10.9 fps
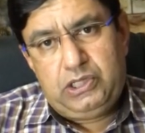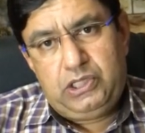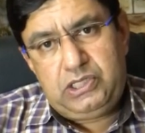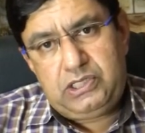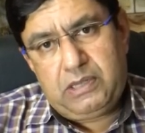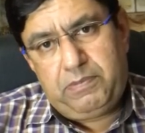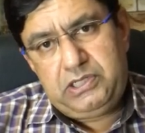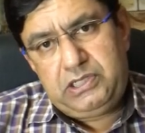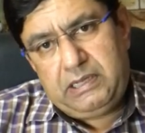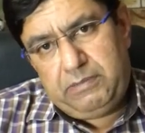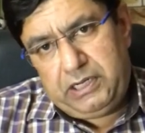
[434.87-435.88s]
This upper
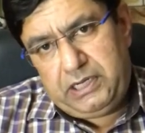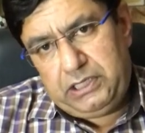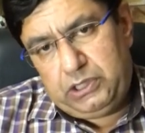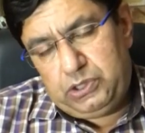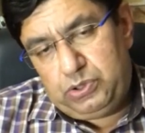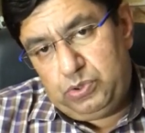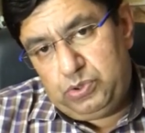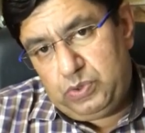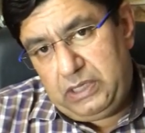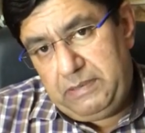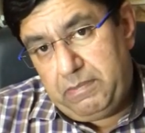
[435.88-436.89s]
GI bleeding is
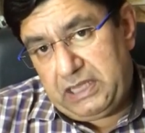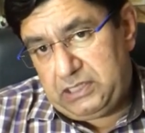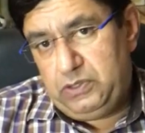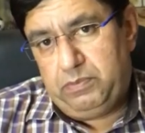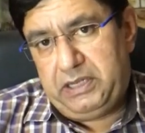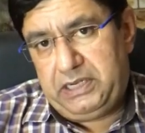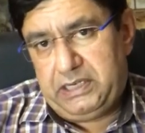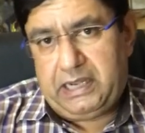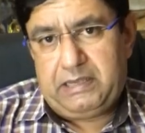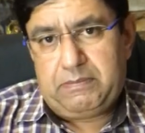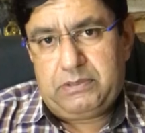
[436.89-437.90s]
usually massive many
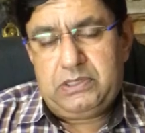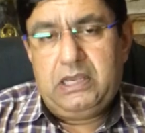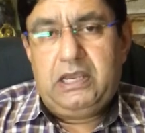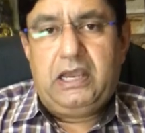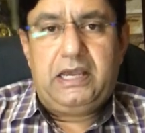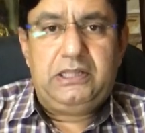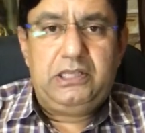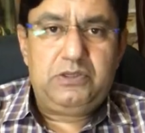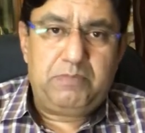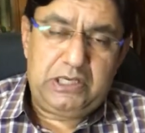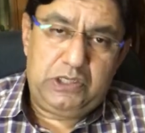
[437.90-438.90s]
times, and
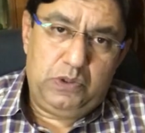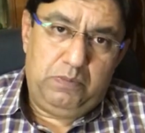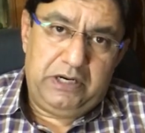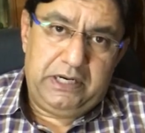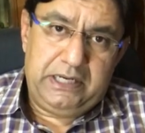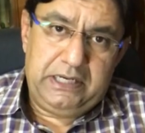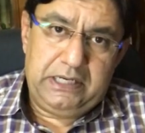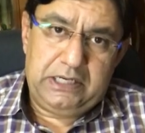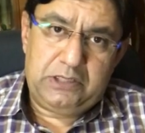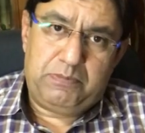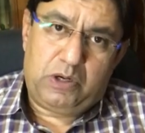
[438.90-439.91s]
this massive bleeding
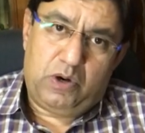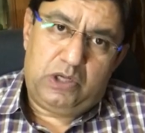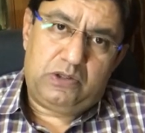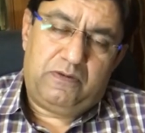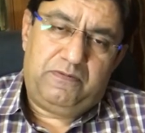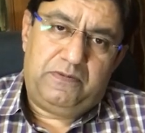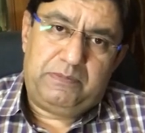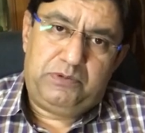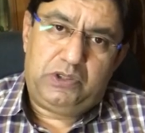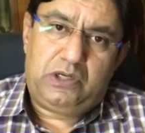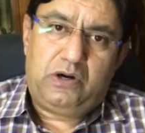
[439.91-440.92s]
is because of
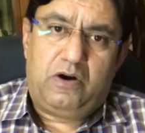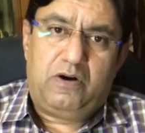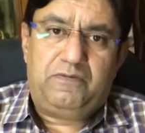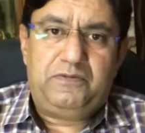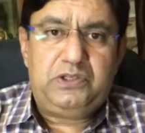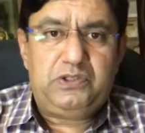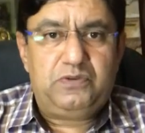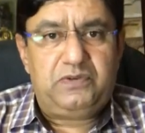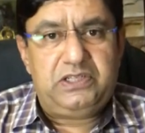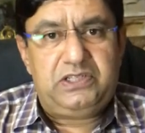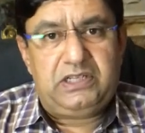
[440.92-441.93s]
rupture of
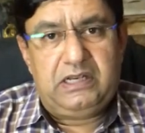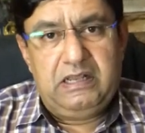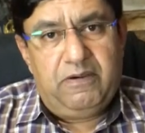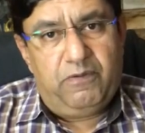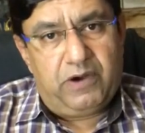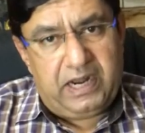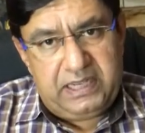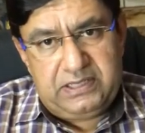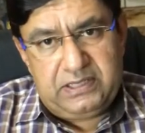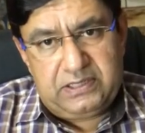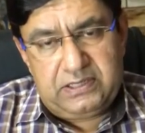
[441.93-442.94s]
esophageal
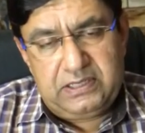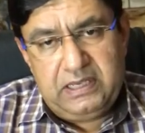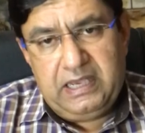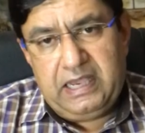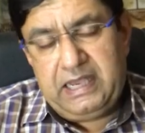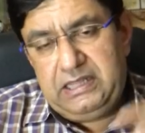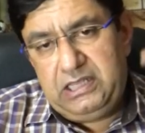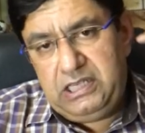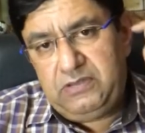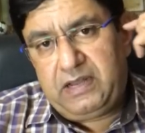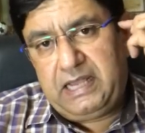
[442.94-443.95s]
varices. And
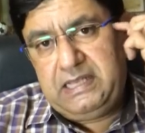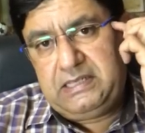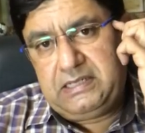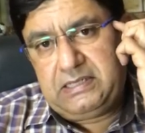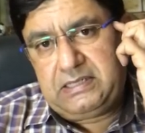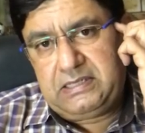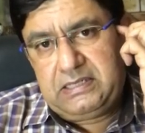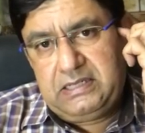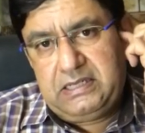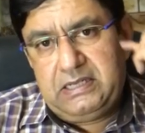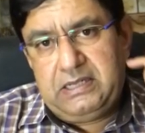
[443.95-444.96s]
these varices,
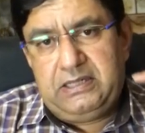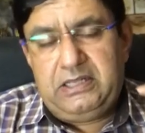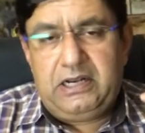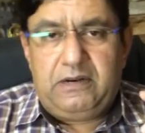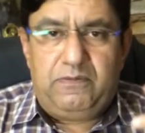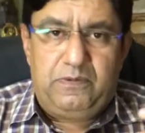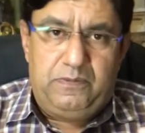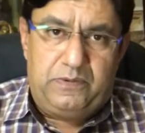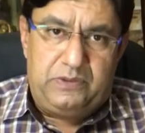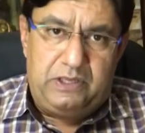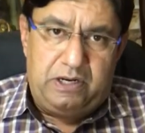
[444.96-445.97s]

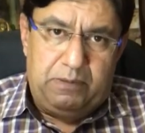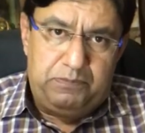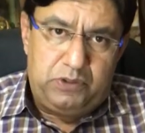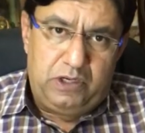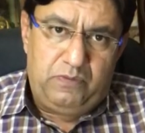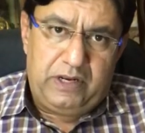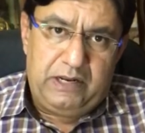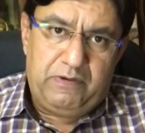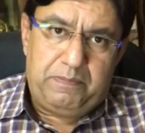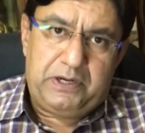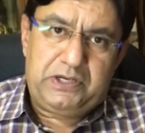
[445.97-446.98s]
they rupture
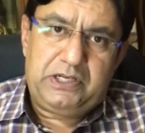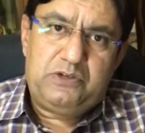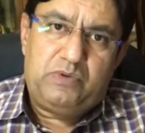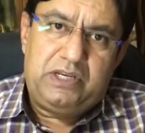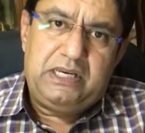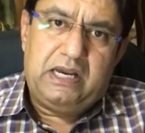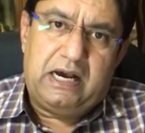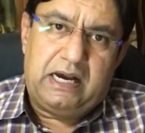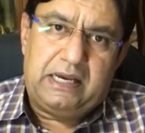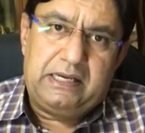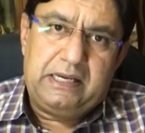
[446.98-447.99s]
whenever pressure is very
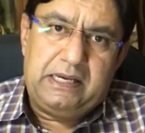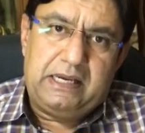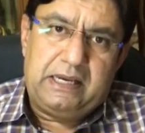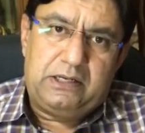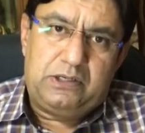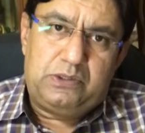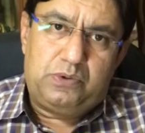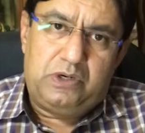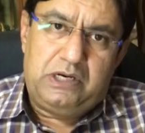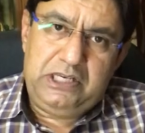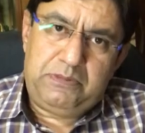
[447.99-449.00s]
high. To
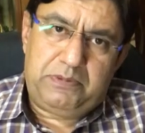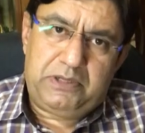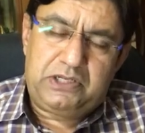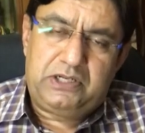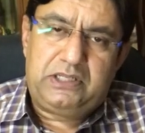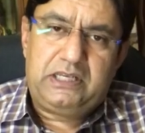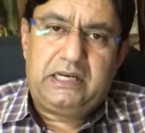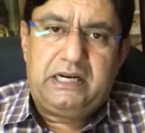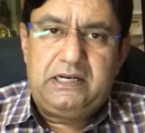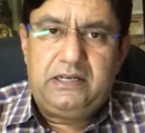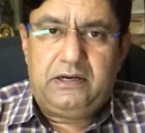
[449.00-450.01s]
release pressure, they
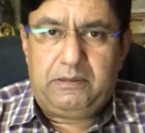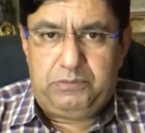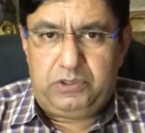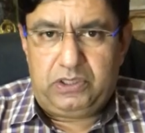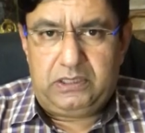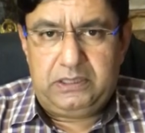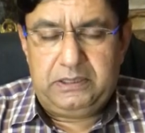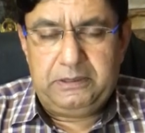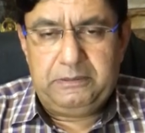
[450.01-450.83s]
get ruptured.